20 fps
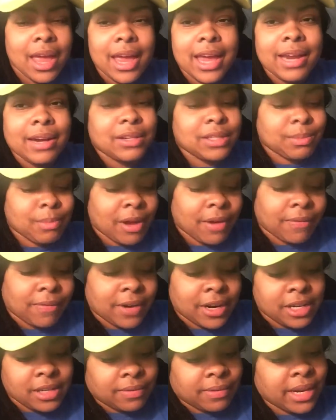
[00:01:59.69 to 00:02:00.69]
and it was my
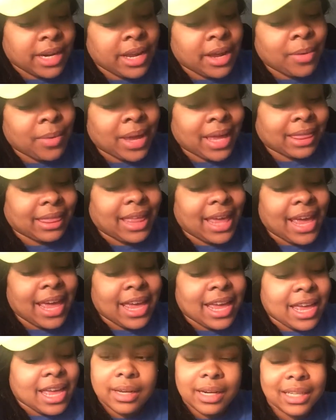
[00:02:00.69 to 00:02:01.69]
first video at
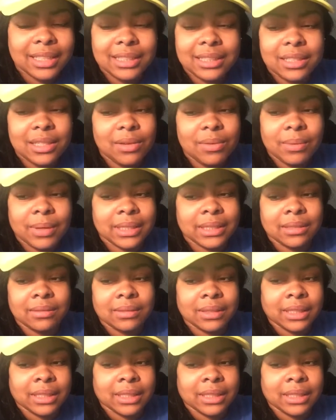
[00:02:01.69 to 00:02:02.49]
that, and I still wasn't